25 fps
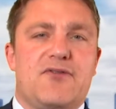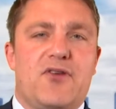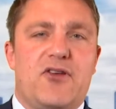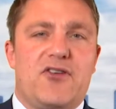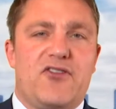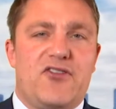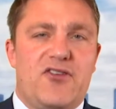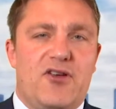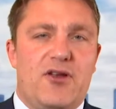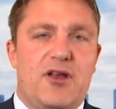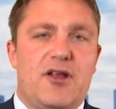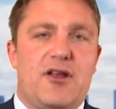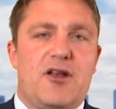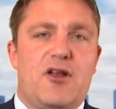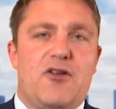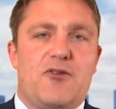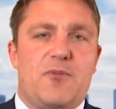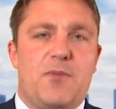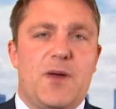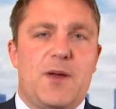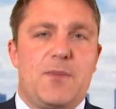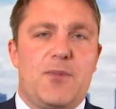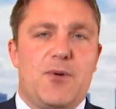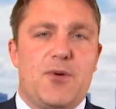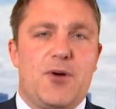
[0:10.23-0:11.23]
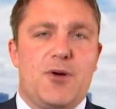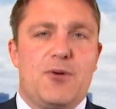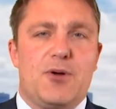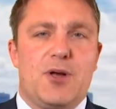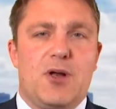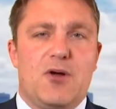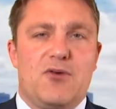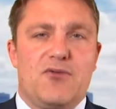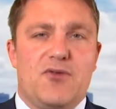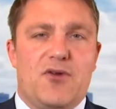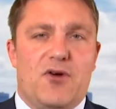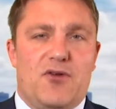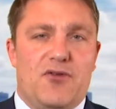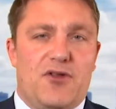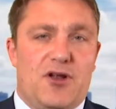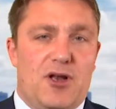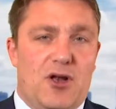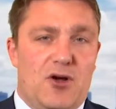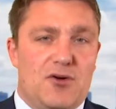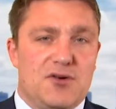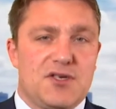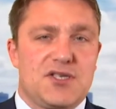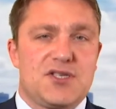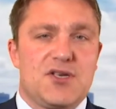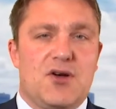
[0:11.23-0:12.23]
I think certainly a lot of people who are long, on the
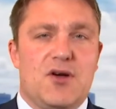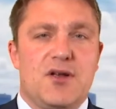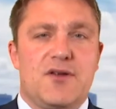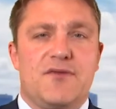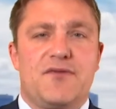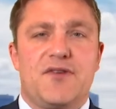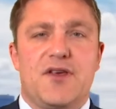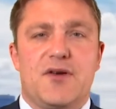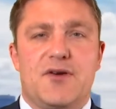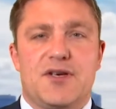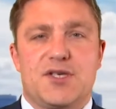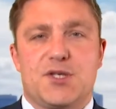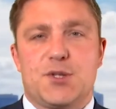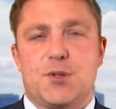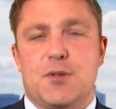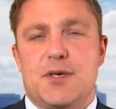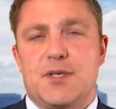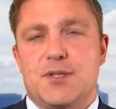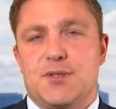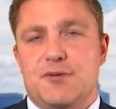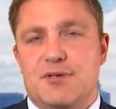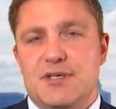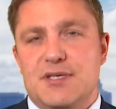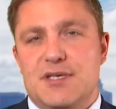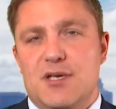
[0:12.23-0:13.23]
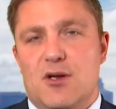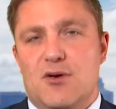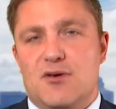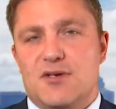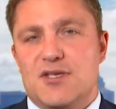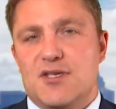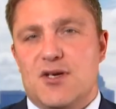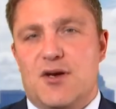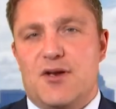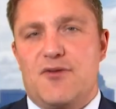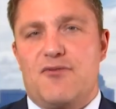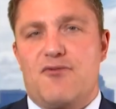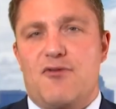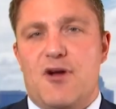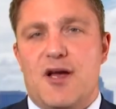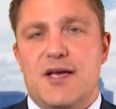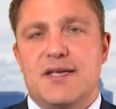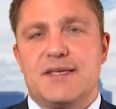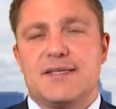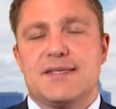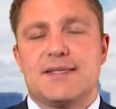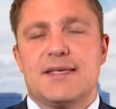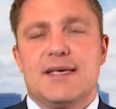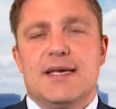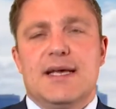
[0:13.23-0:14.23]
long side of US Treasuries, long side of
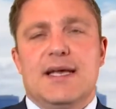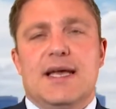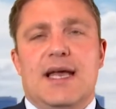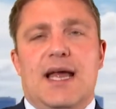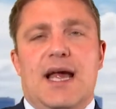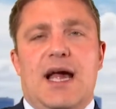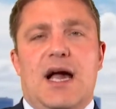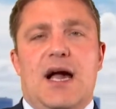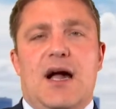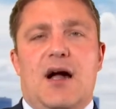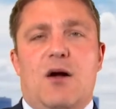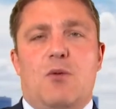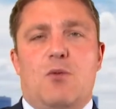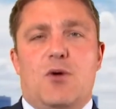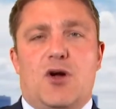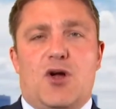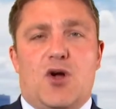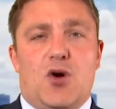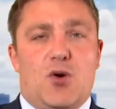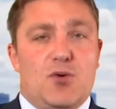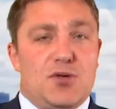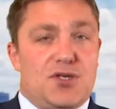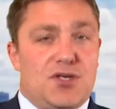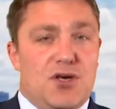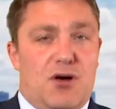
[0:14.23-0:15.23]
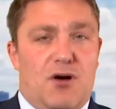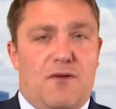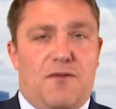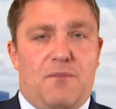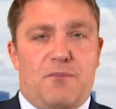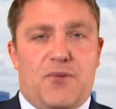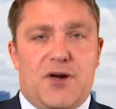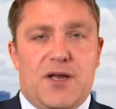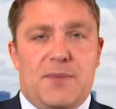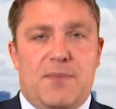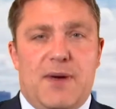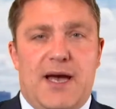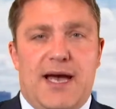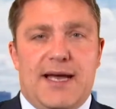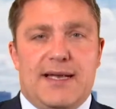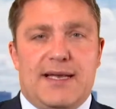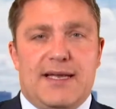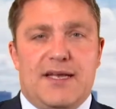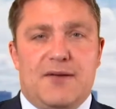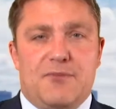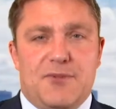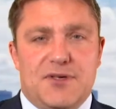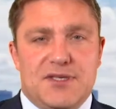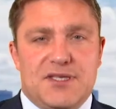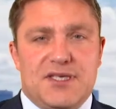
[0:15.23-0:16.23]
rates, uh, were caught off pretty badly,
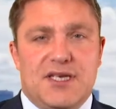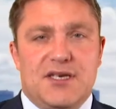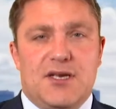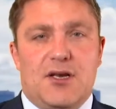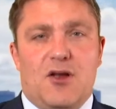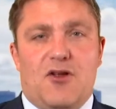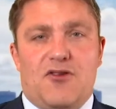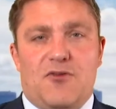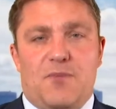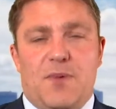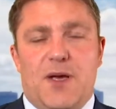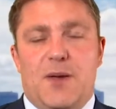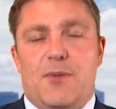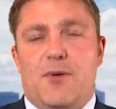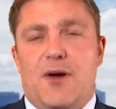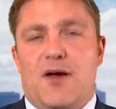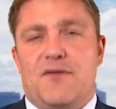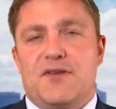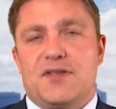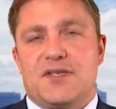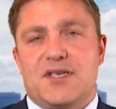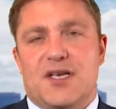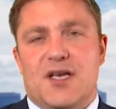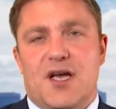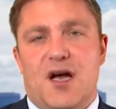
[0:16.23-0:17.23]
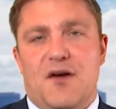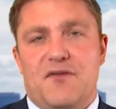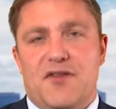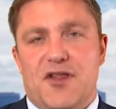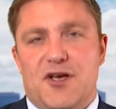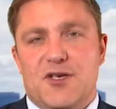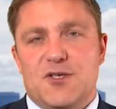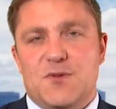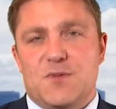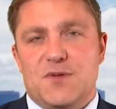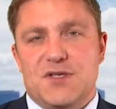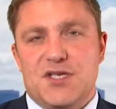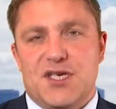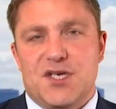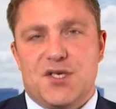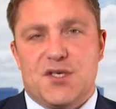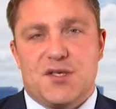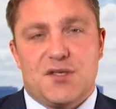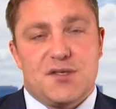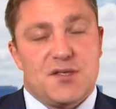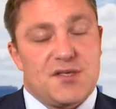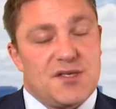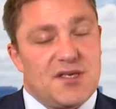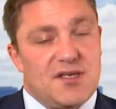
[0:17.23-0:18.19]
and we've seen a lot of people having to cover those positions.